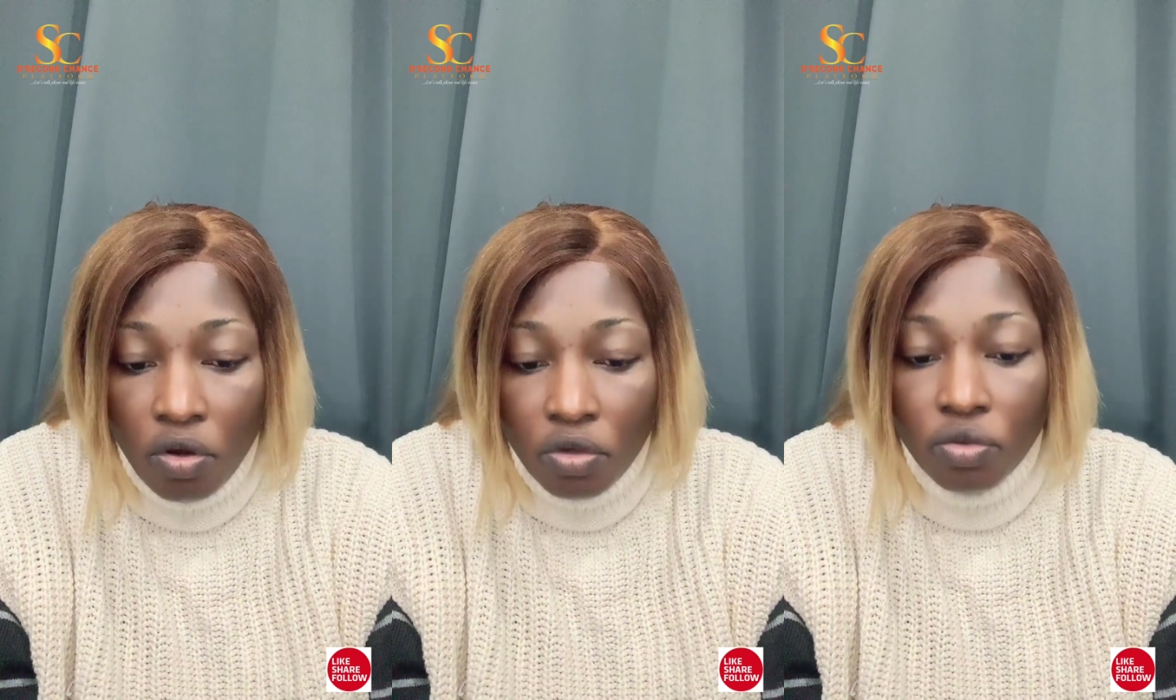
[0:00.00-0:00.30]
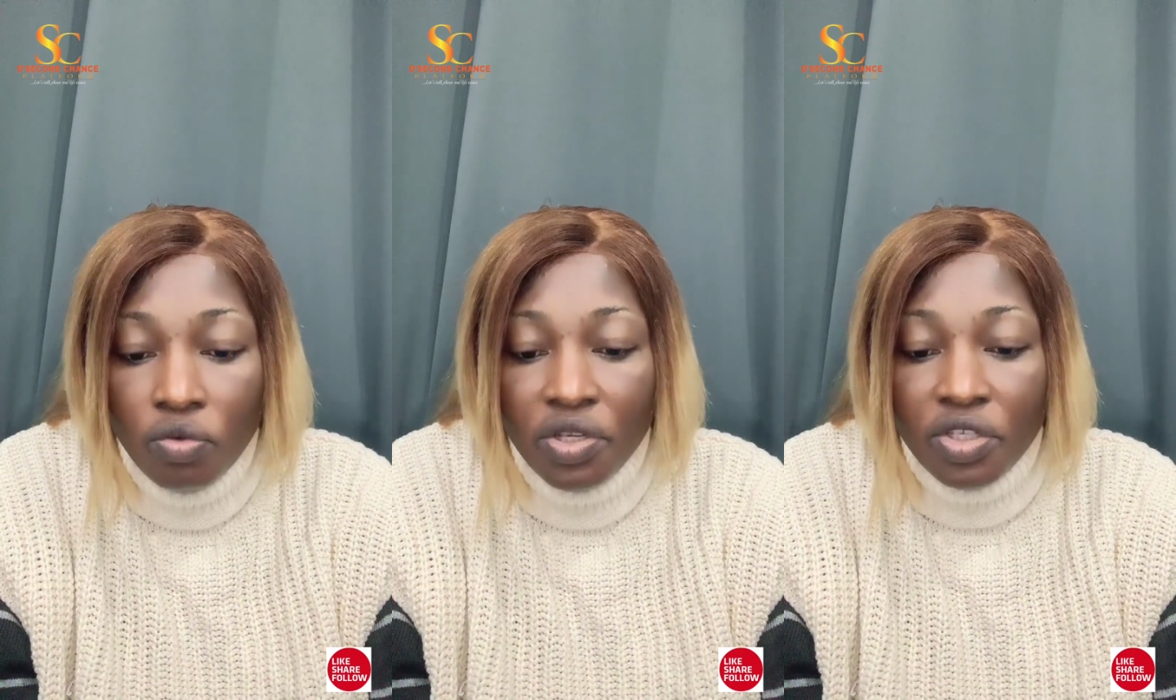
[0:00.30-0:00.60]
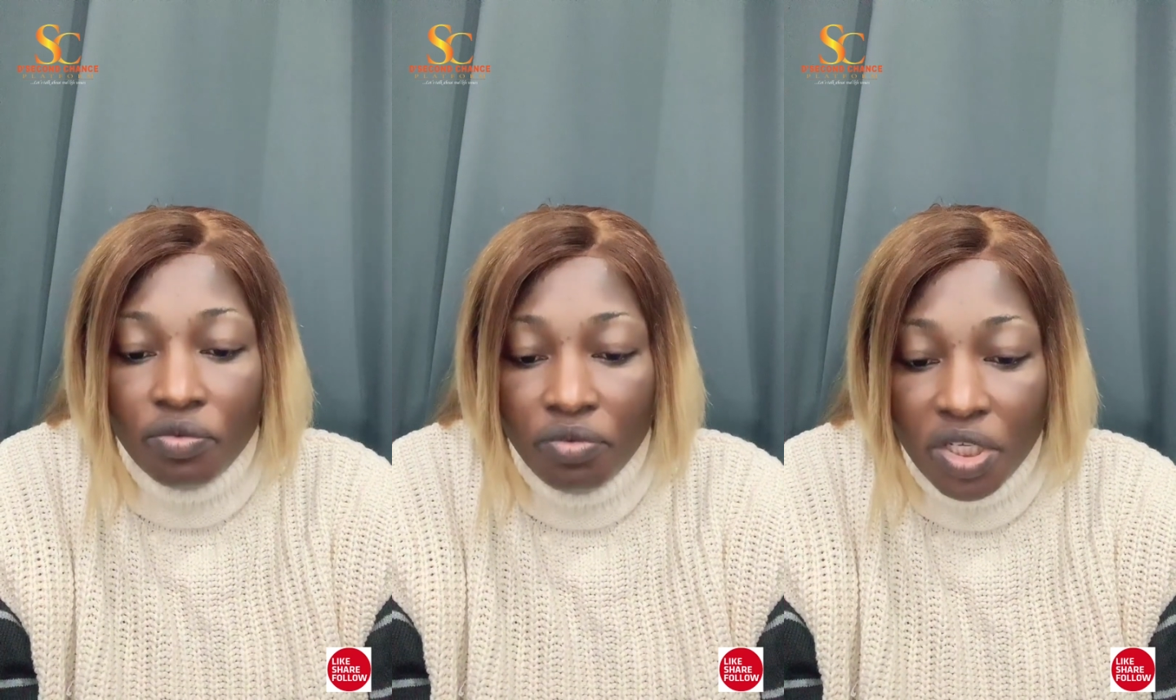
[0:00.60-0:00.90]
God, who
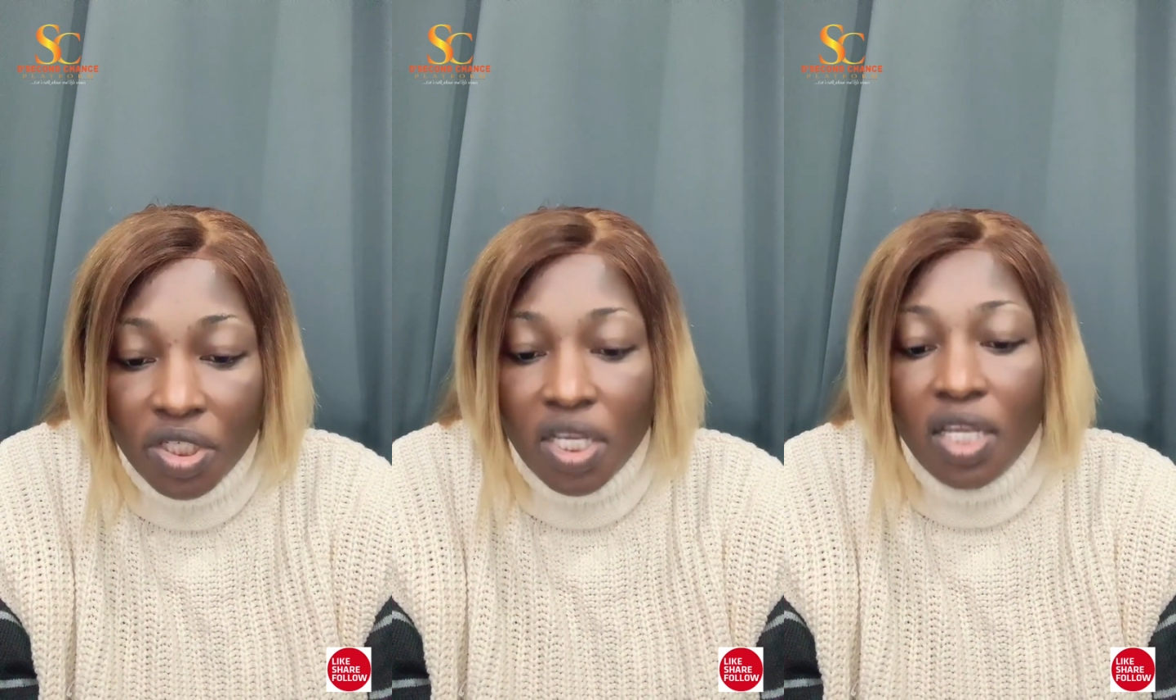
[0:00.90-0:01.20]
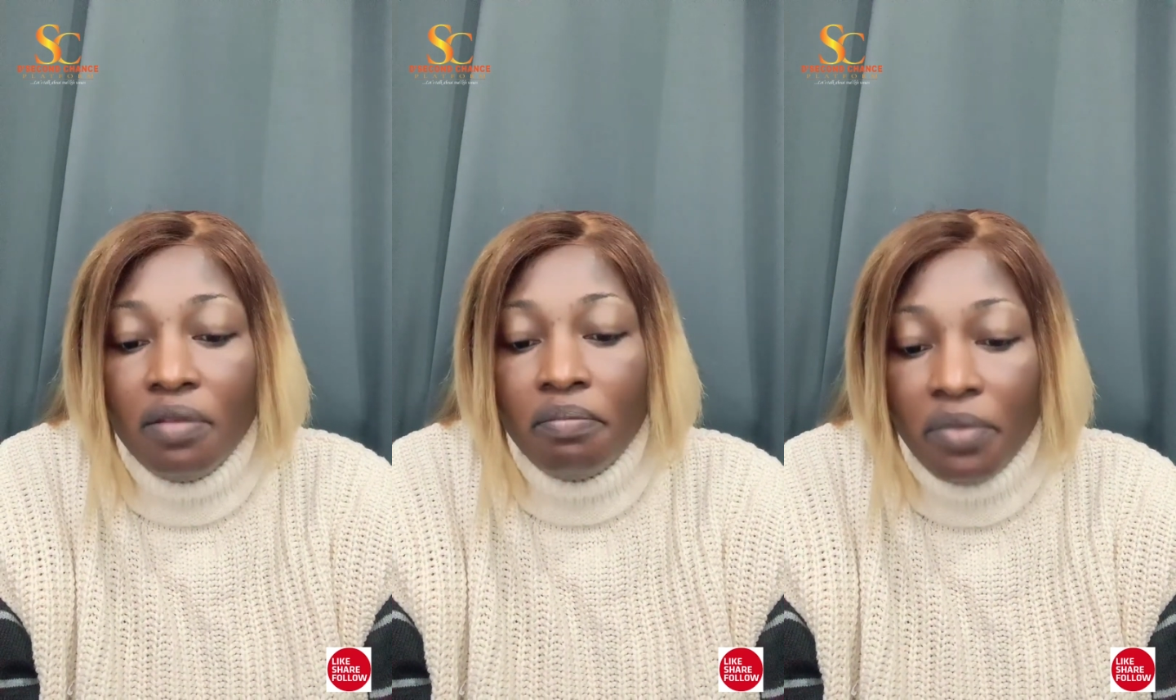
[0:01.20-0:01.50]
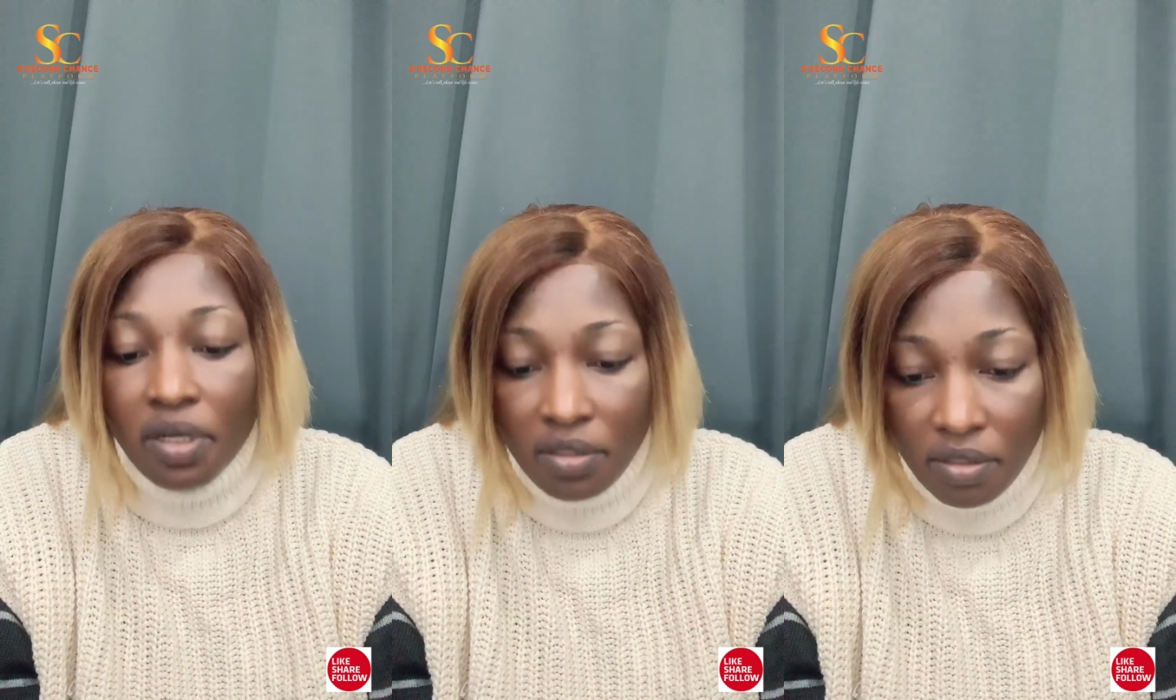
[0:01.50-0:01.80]
is rich
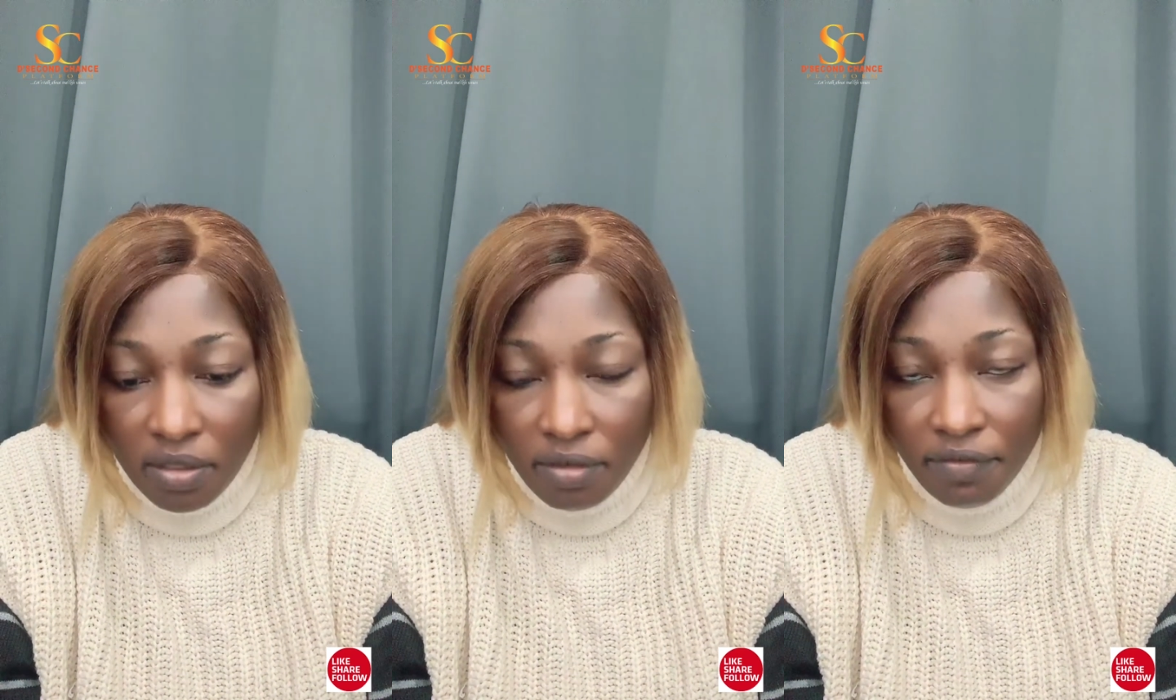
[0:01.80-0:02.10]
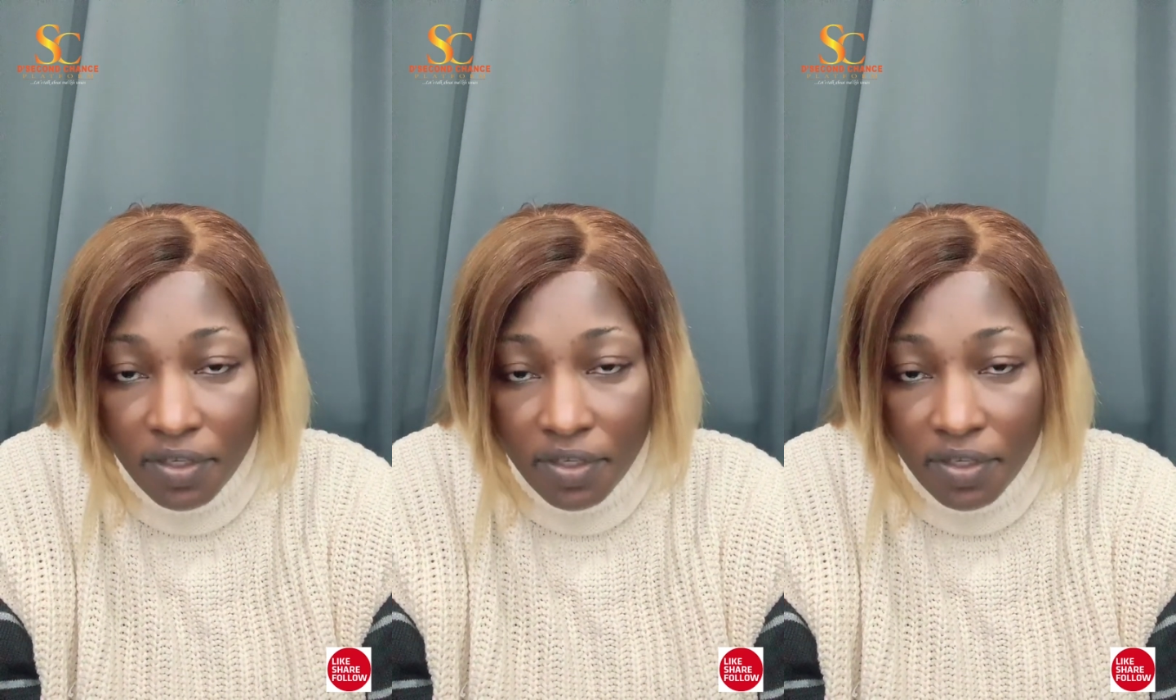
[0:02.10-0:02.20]
in mercy,